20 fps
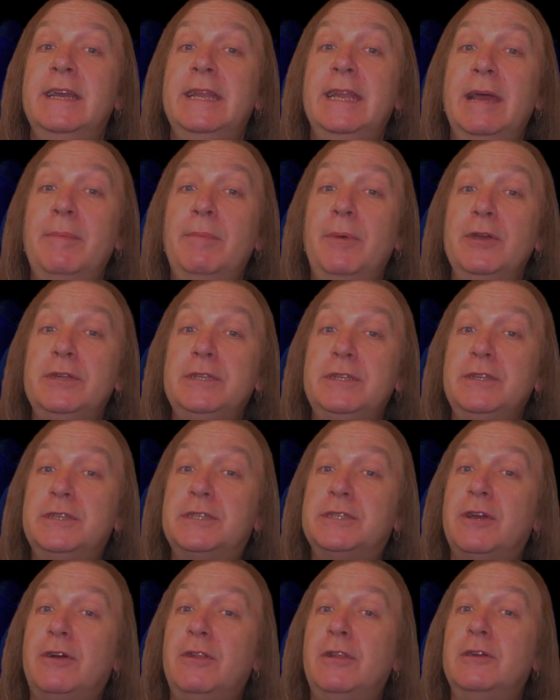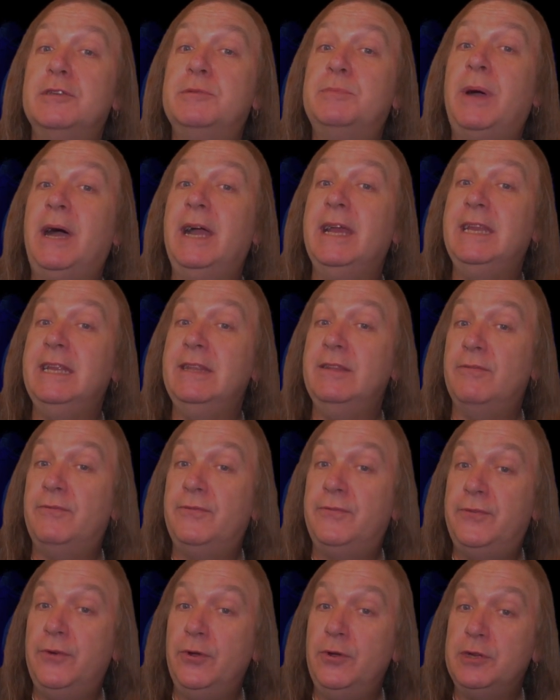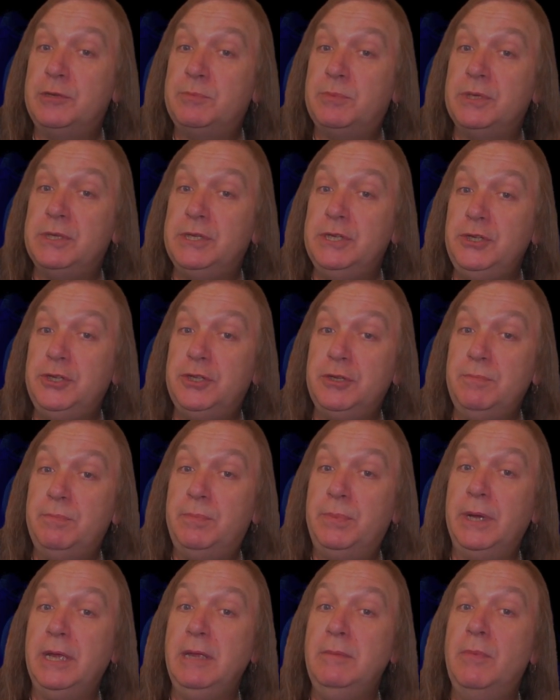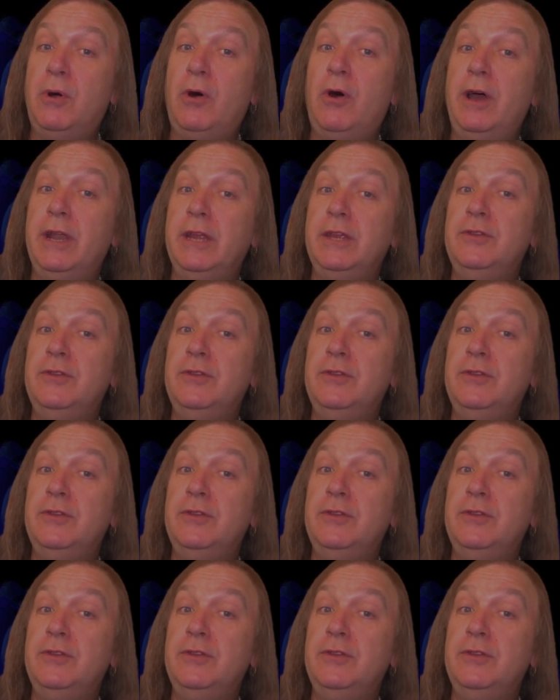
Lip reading: Now most of the solos played in the first position B minor